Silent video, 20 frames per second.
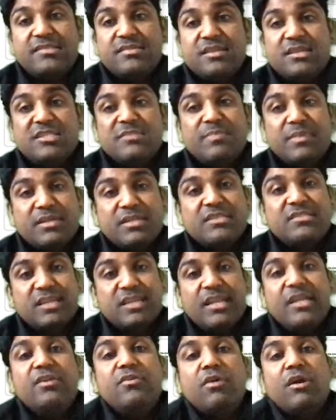things, but they're
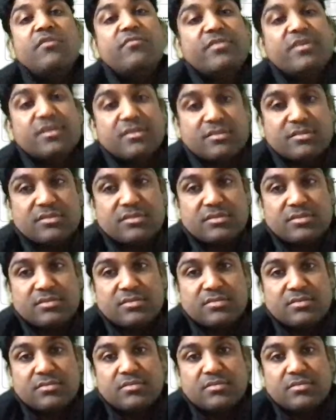selling confidence,